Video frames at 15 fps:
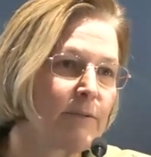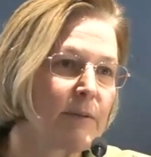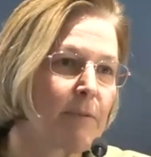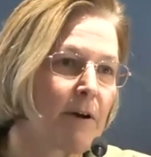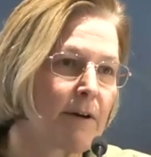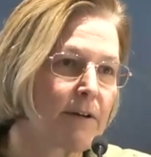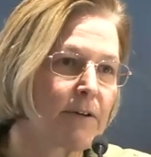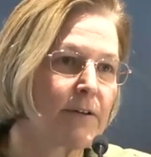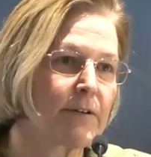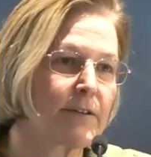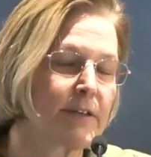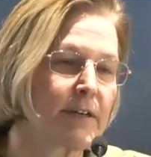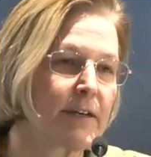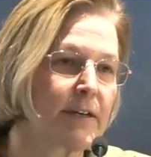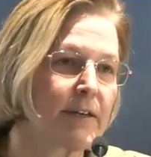We partnered
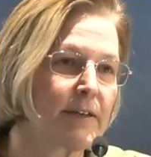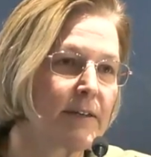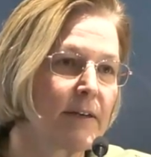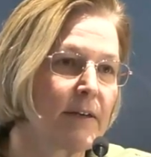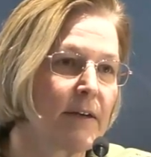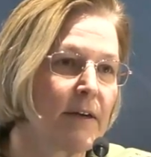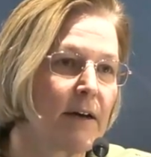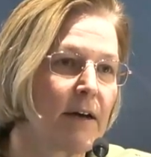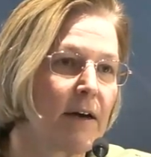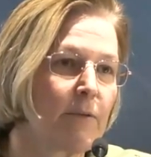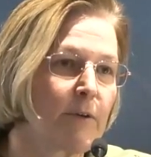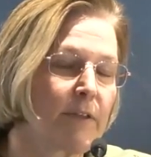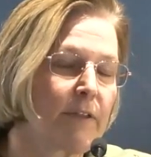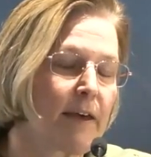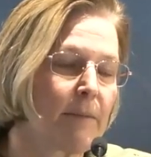uh,
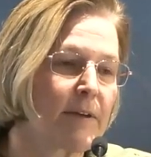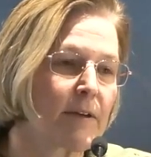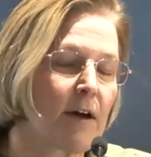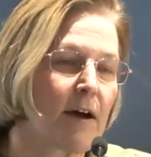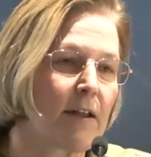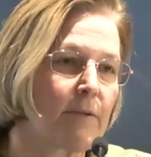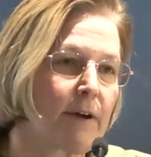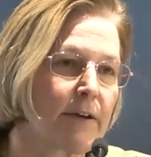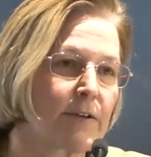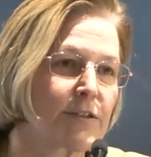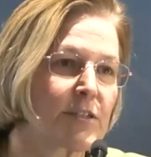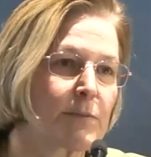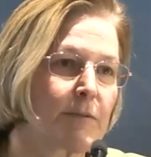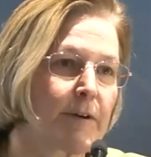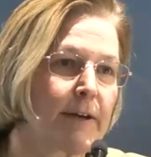with them in Colorado
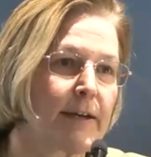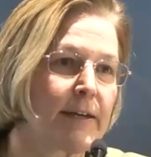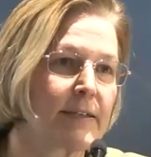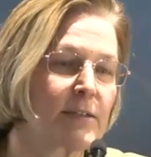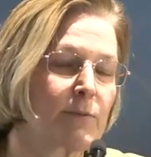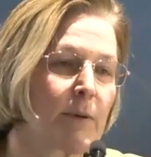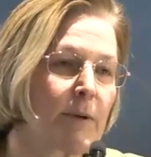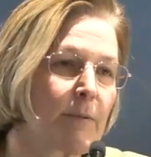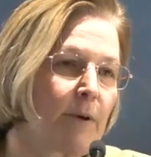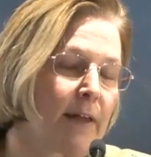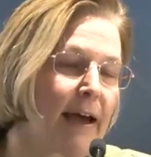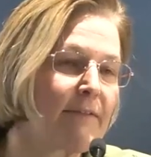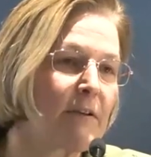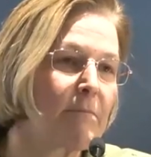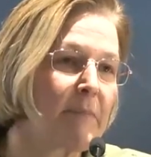Springs, where we will
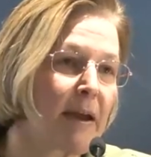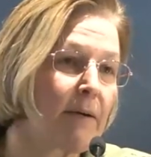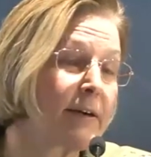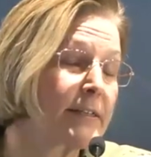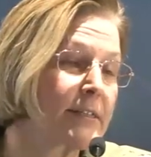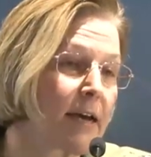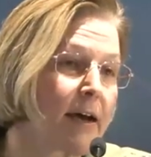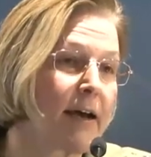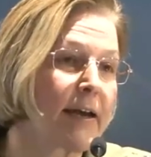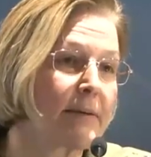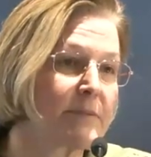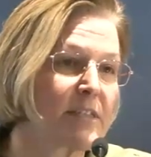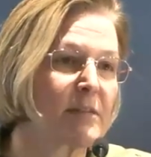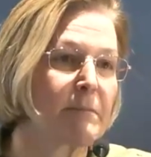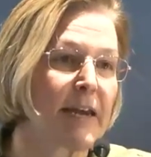have a
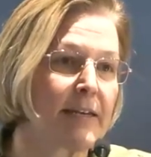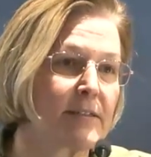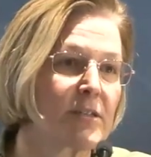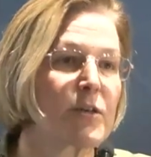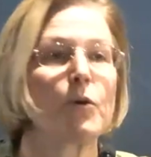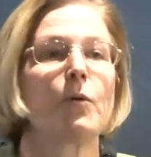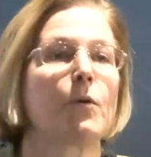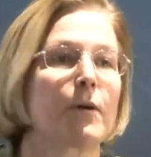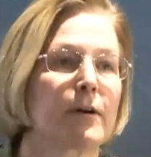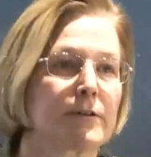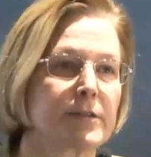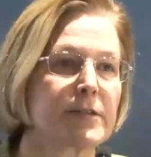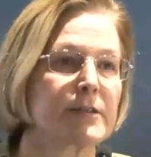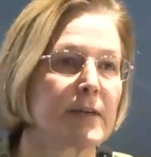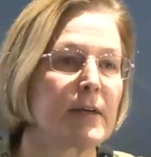maritime space
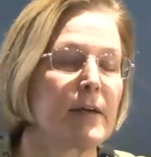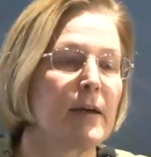course